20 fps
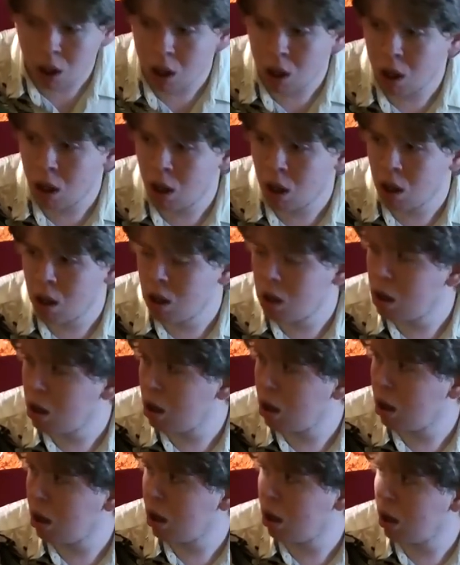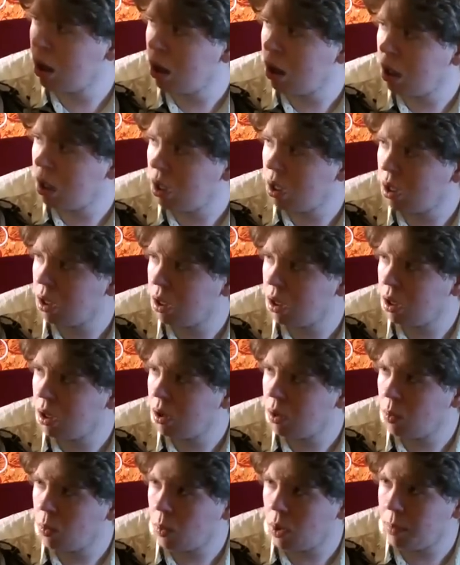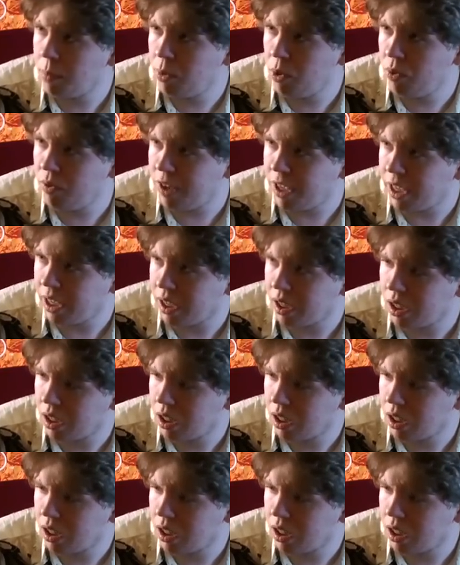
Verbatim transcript: one of those movie review things. What movie?